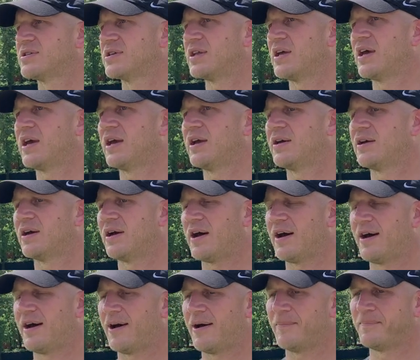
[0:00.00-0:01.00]
today.
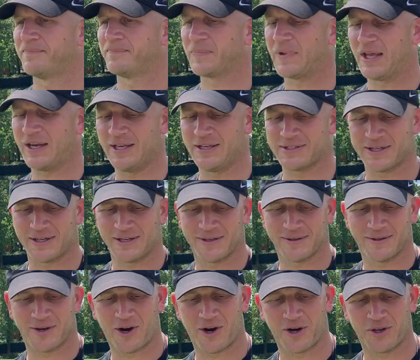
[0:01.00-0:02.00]
And he's going
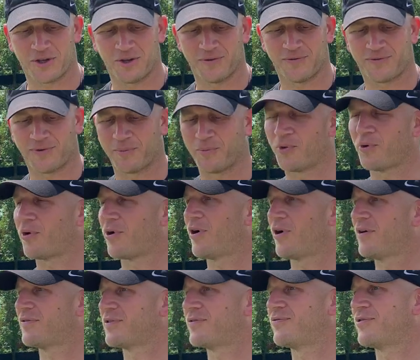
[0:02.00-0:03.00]
to argue for more
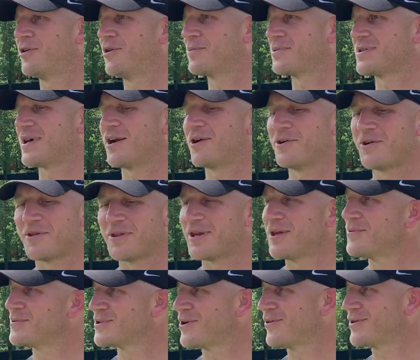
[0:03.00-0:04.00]
off the film because I don't know that
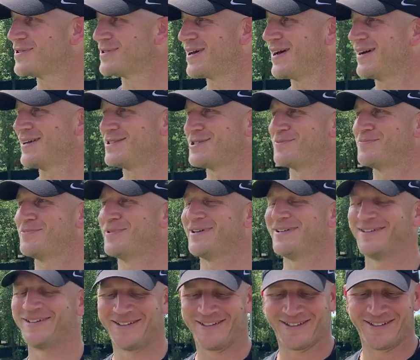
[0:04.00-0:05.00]
he was always touched. But
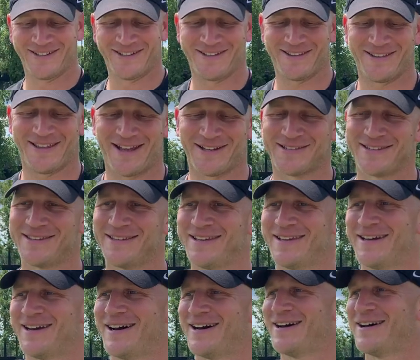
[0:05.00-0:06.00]
that's
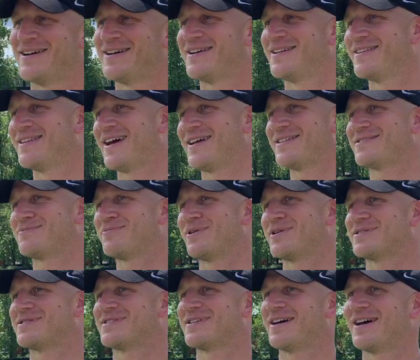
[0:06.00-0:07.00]

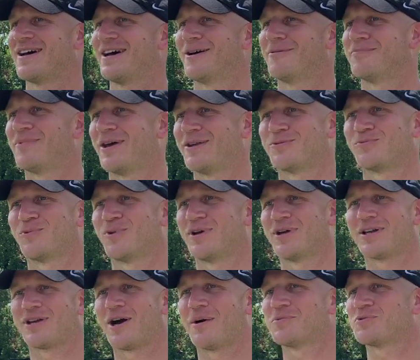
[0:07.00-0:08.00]
what
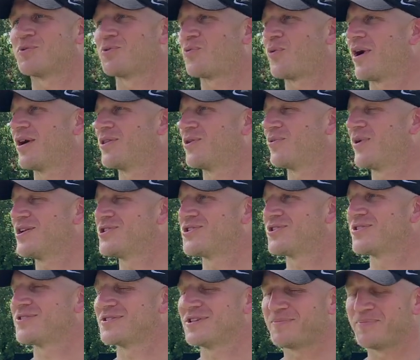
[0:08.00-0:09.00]
comes with wearing the red
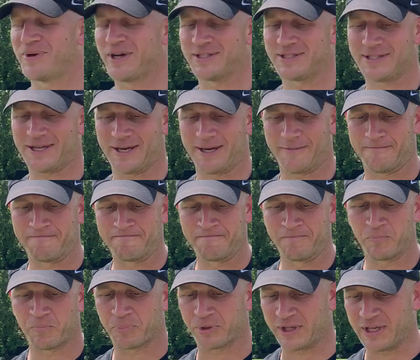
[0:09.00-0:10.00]
jersey. But
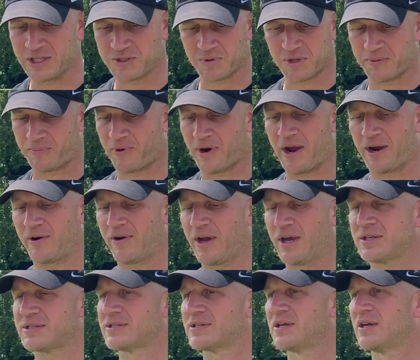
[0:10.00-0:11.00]
pleased with the
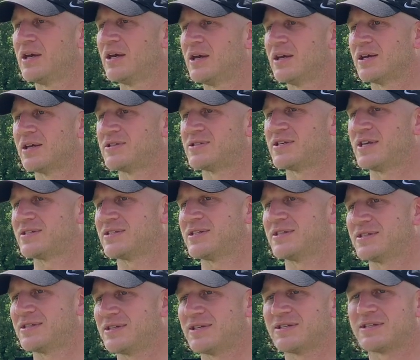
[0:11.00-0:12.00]
progress.
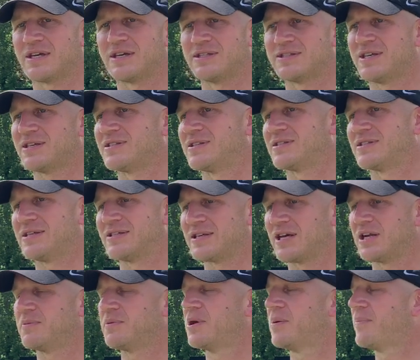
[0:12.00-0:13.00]
Consistency is
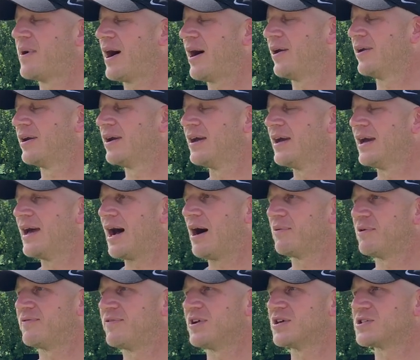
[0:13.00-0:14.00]
going to be about how
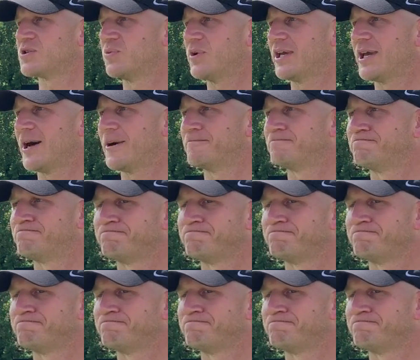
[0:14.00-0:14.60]
we finish the week out.